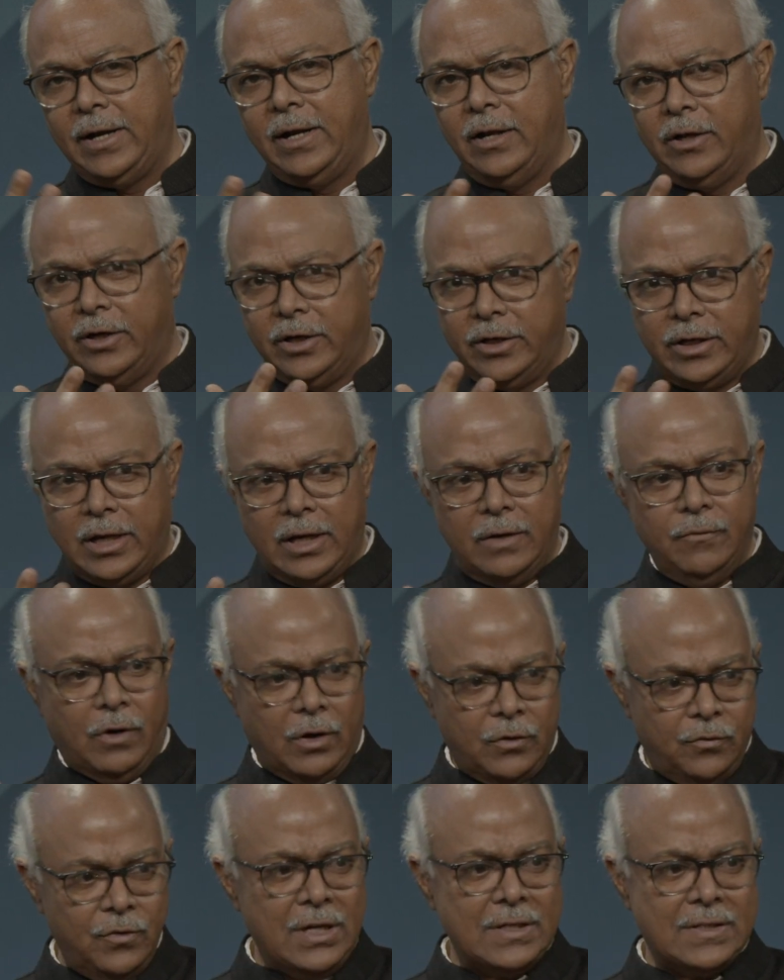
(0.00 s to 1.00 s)
learned, and
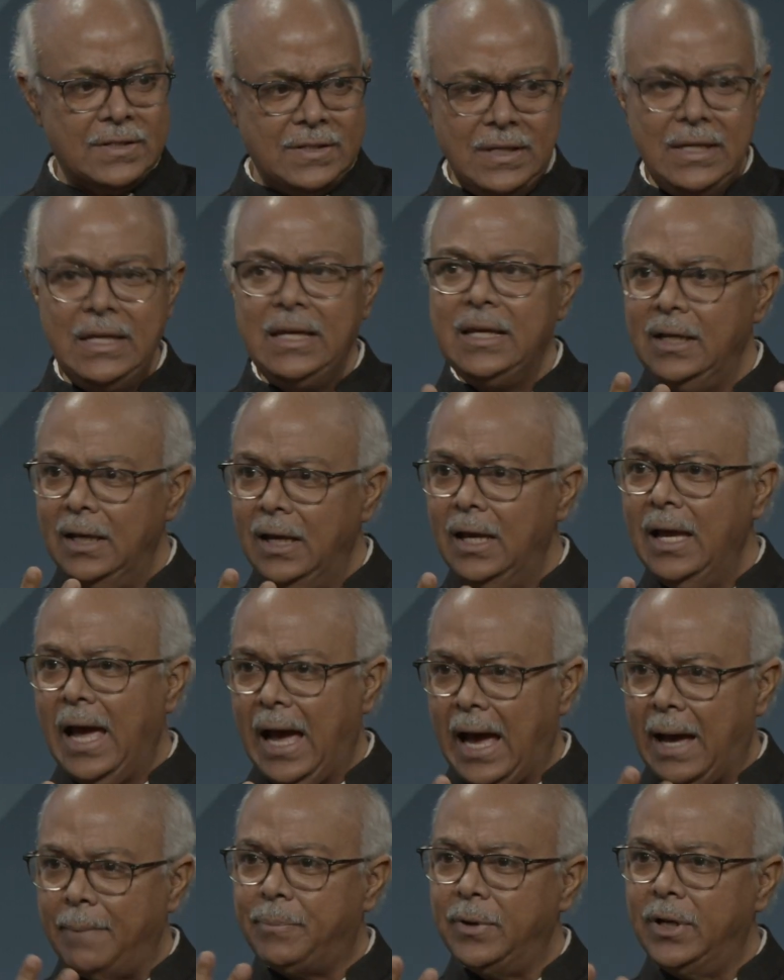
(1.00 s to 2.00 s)
what we are seeing
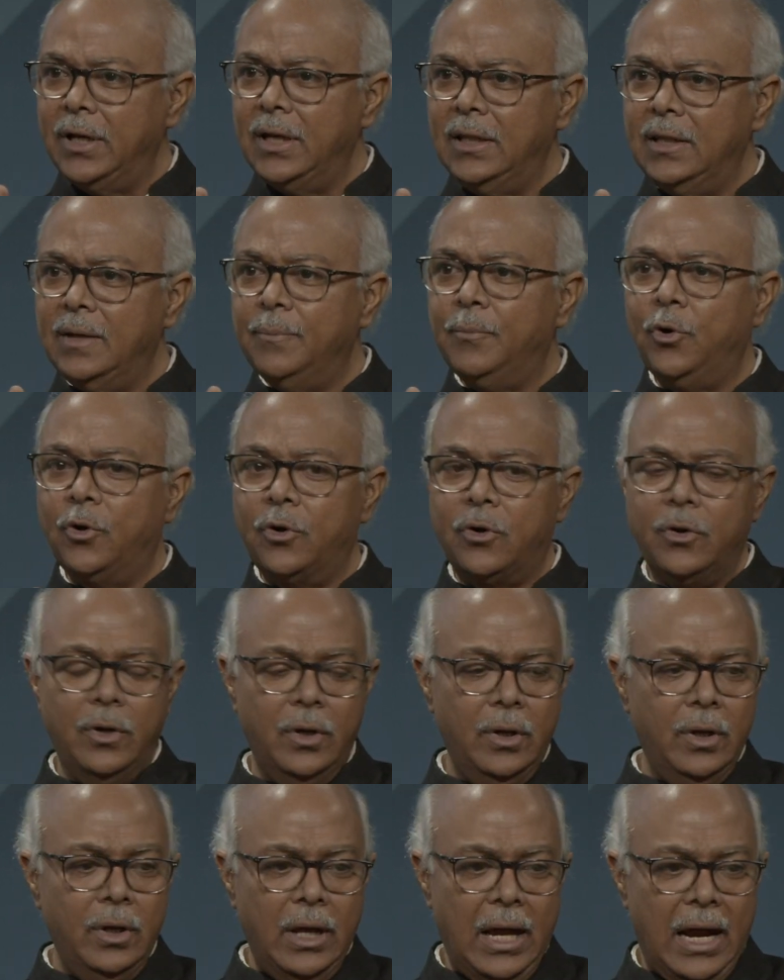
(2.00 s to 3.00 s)
happening in the more
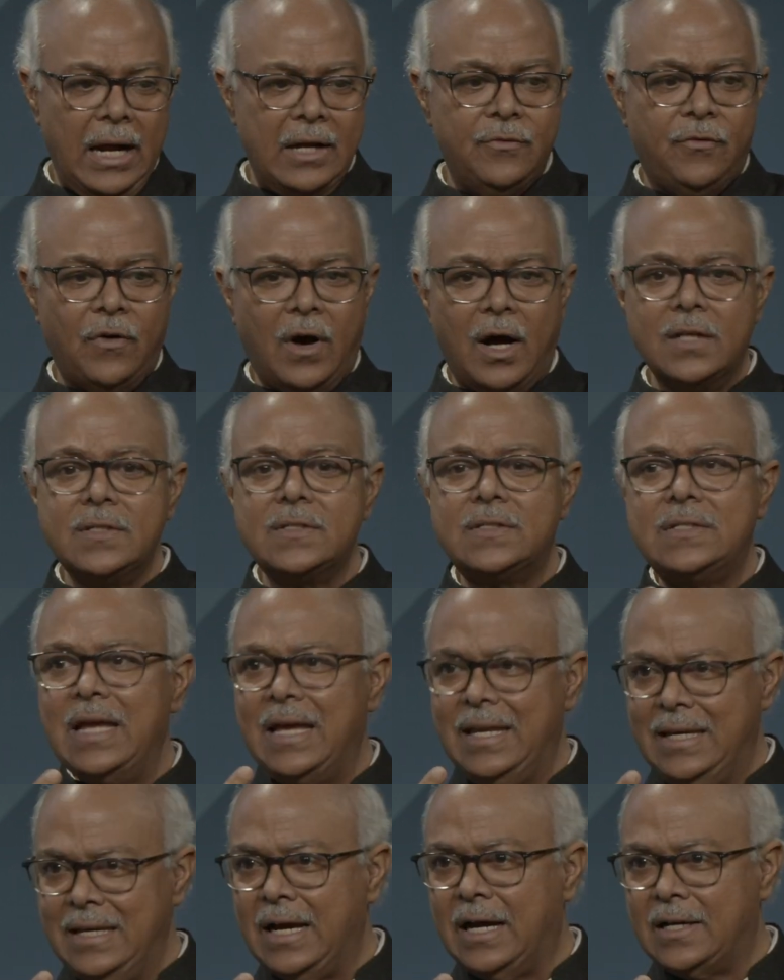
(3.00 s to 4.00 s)
advanced
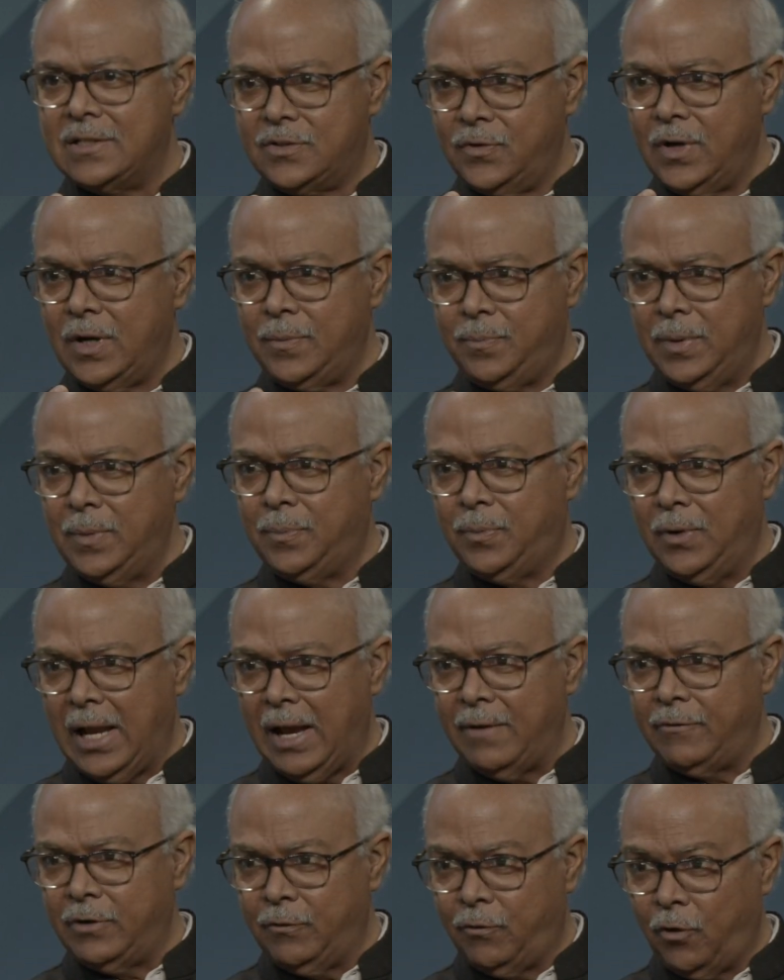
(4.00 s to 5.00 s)
areas where people
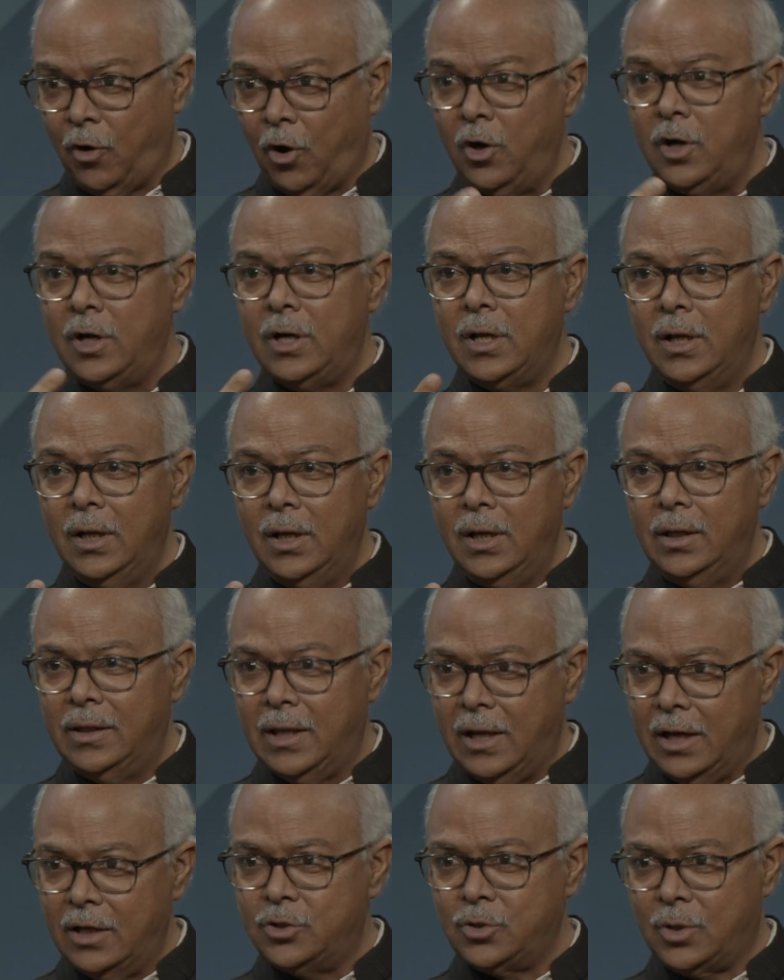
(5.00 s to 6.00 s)
have evolved
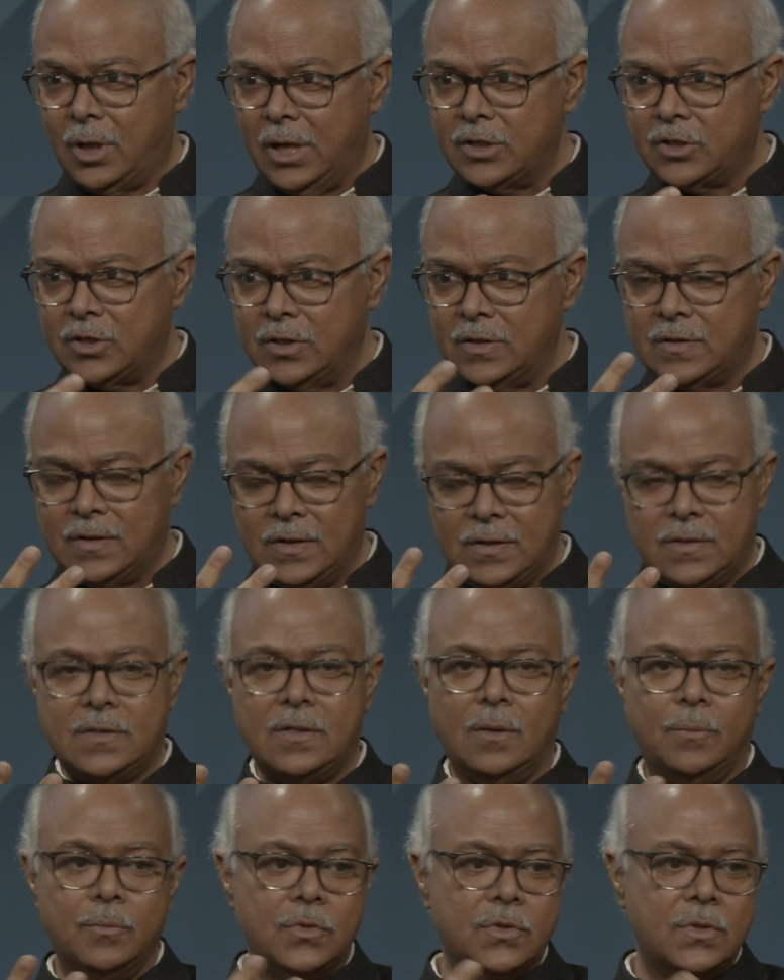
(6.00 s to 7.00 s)
their education
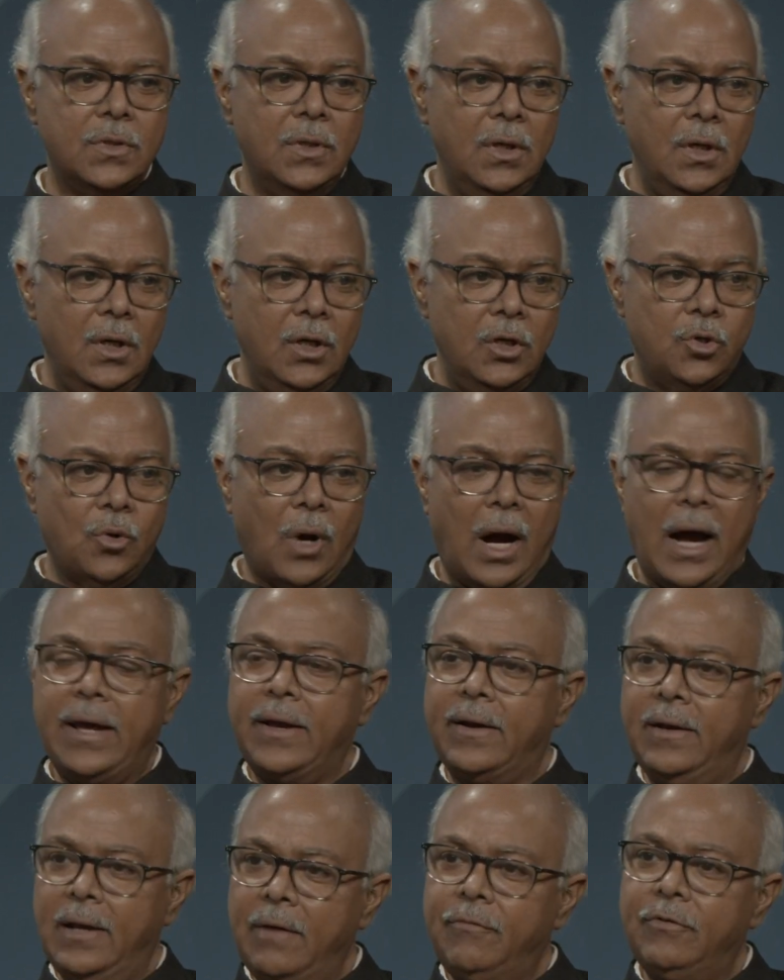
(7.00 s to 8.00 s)
systems to a
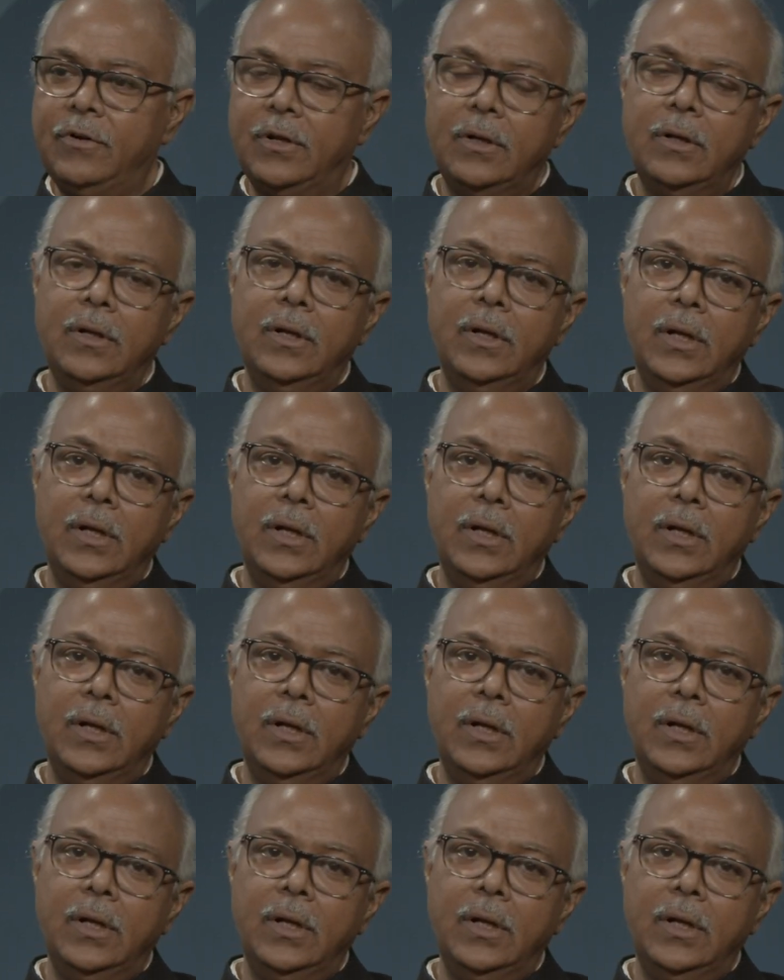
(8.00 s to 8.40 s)
higher level,